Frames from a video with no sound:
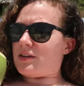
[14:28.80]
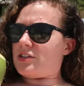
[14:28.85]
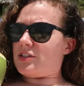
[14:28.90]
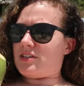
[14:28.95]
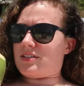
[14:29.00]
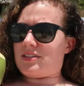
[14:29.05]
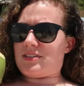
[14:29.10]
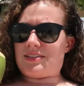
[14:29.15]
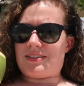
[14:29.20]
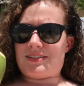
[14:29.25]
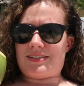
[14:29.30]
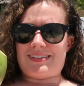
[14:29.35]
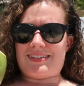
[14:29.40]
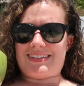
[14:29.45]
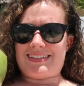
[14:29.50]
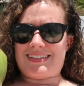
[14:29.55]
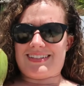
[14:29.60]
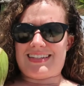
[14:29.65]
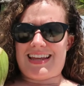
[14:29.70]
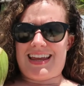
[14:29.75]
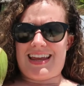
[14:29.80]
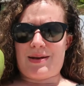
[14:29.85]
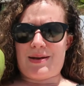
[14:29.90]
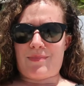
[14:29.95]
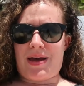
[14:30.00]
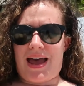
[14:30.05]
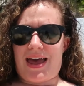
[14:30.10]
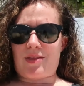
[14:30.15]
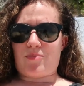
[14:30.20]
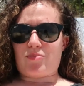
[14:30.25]
Just sitting
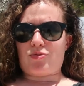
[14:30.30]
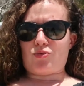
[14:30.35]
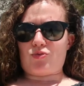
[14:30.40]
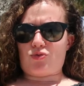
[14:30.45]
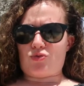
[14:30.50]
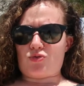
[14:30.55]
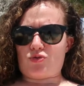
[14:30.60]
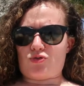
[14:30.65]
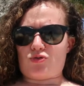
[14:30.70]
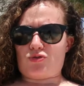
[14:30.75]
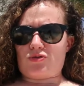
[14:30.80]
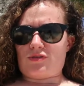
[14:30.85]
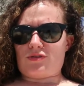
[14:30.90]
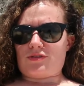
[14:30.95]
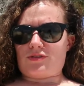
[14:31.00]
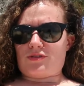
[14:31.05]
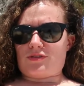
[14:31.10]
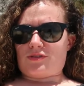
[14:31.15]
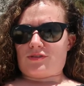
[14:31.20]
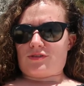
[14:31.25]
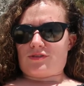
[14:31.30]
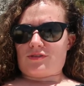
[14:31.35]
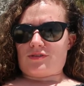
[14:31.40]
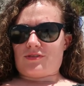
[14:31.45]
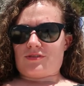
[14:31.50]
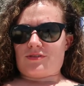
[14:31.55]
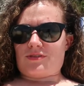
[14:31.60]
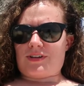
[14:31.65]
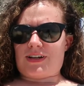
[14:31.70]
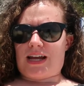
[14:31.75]
by the pool.
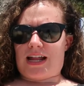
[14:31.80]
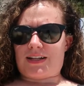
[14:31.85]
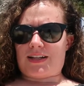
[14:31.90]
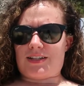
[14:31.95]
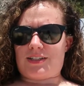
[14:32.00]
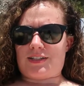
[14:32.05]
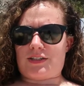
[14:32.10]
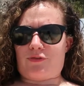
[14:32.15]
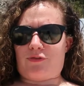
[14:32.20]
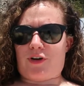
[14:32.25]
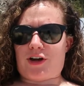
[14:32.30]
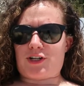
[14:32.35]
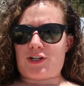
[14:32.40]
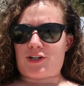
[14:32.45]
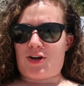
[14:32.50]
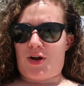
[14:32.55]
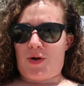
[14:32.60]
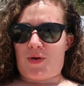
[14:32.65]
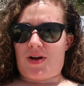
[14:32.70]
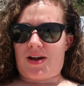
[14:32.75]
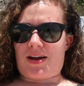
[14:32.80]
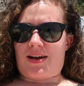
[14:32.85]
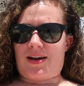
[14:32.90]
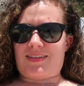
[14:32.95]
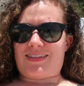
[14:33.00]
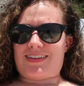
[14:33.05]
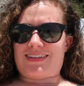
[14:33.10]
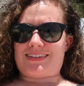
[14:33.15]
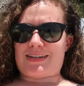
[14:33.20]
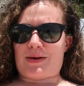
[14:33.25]
Got this fresh
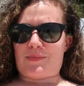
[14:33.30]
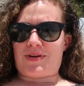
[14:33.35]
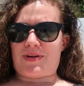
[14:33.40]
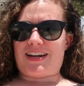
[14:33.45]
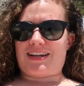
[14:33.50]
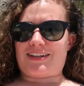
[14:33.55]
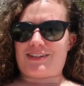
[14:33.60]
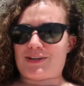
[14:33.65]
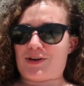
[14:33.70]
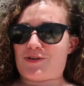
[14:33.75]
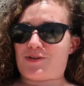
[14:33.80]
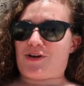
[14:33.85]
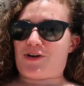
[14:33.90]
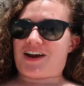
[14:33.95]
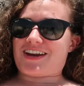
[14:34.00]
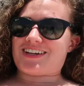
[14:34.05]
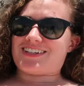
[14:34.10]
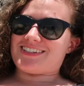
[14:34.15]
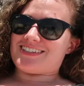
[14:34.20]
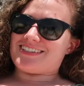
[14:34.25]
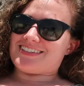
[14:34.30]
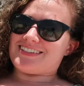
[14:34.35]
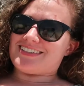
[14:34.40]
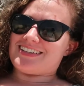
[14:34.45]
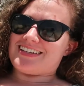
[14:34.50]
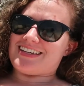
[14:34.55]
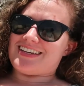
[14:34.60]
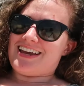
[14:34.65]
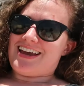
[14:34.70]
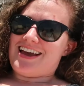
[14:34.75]
coconut that somebody so
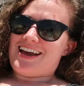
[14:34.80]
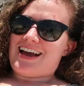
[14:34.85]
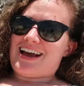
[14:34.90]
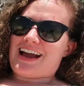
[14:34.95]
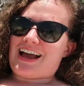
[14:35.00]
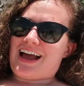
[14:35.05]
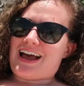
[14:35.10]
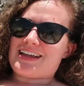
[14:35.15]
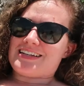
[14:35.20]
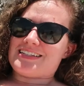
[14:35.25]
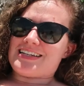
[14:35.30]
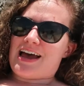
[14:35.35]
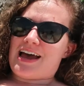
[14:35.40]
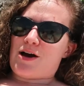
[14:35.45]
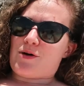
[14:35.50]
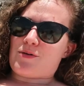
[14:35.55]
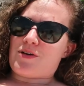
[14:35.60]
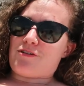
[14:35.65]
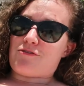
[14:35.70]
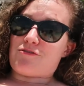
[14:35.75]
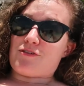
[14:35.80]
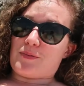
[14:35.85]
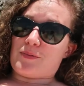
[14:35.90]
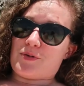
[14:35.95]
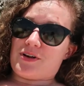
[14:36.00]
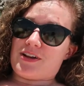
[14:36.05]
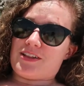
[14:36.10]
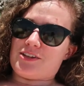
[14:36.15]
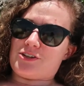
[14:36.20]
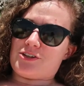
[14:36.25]
graciously cut down from one of